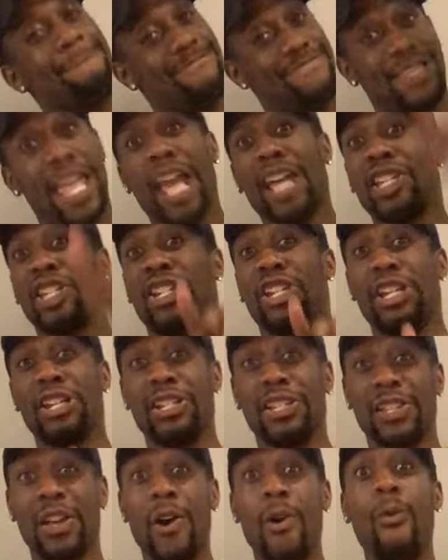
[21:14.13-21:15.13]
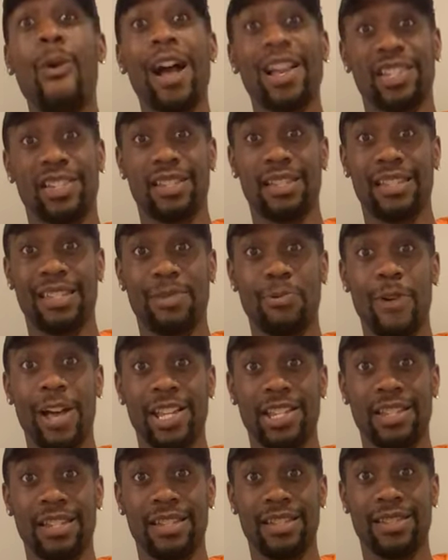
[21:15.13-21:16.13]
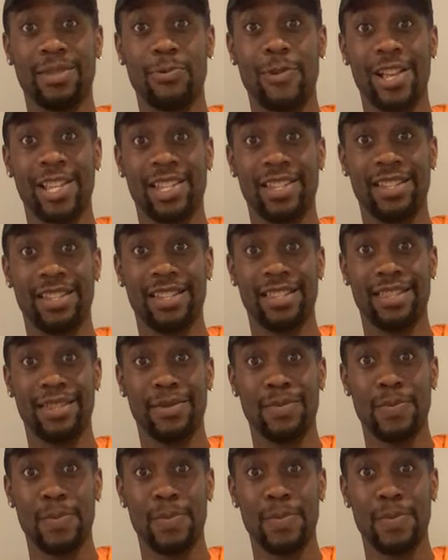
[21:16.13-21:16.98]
That shit is cold. Watch this, watch this, watch this.